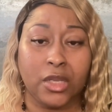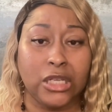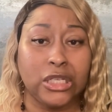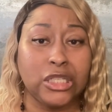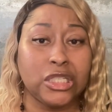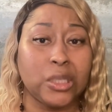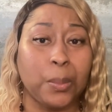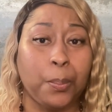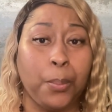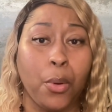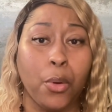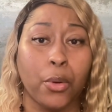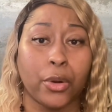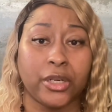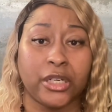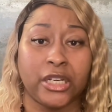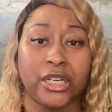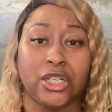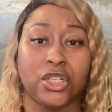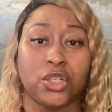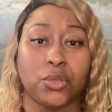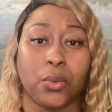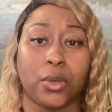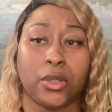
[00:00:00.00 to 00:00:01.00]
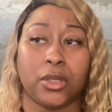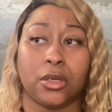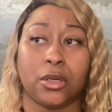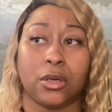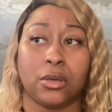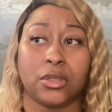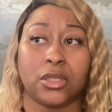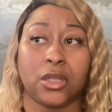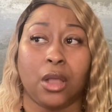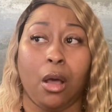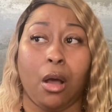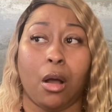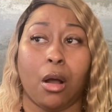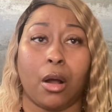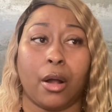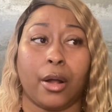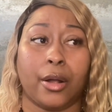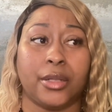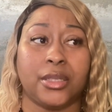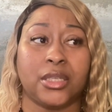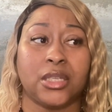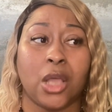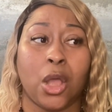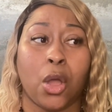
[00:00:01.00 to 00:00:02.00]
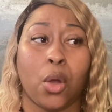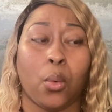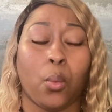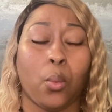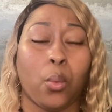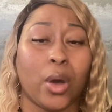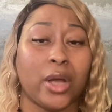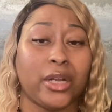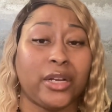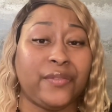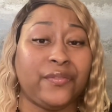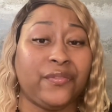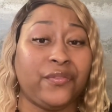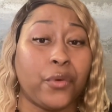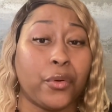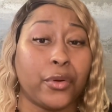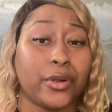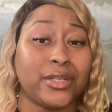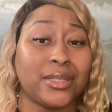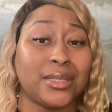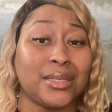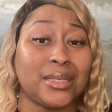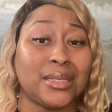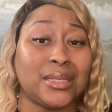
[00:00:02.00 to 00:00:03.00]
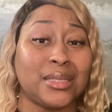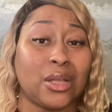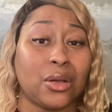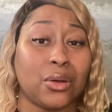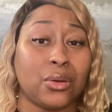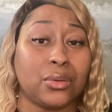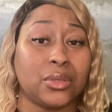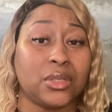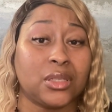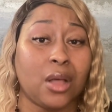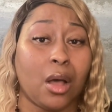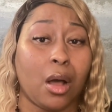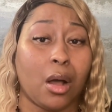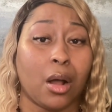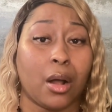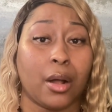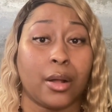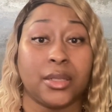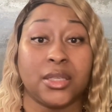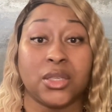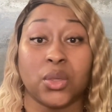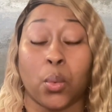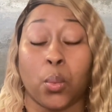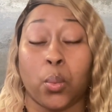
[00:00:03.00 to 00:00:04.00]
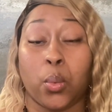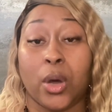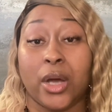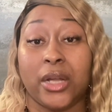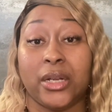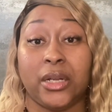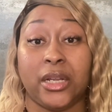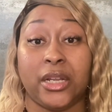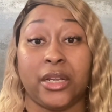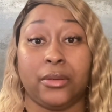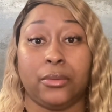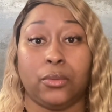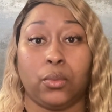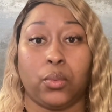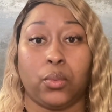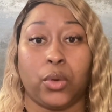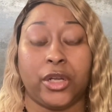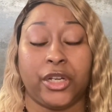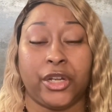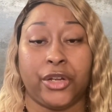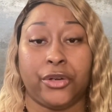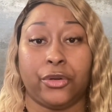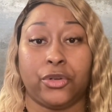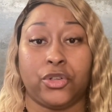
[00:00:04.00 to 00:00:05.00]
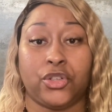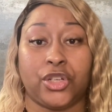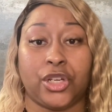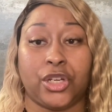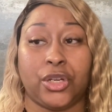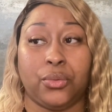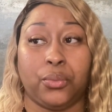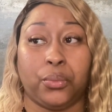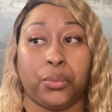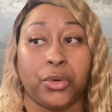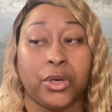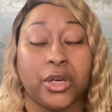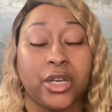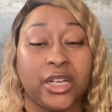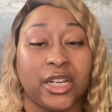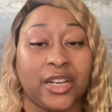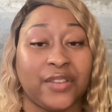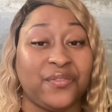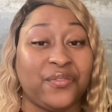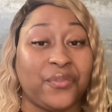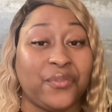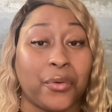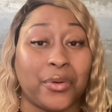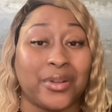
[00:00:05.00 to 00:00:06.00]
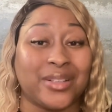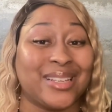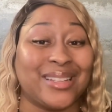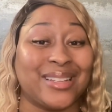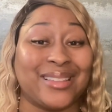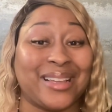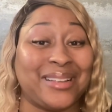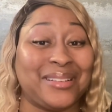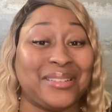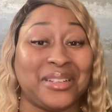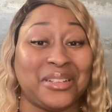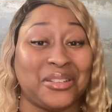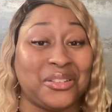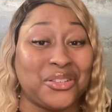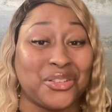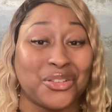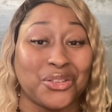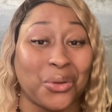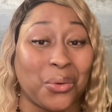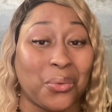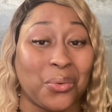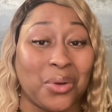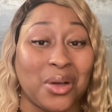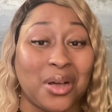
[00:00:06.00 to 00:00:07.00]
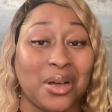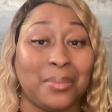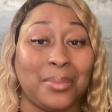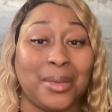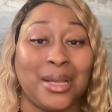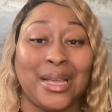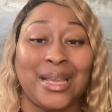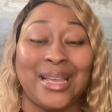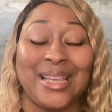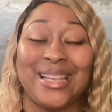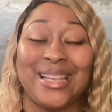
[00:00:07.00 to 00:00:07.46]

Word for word: support each one of those cards what enforces those cards what it, what energy would enforce it that didn't show up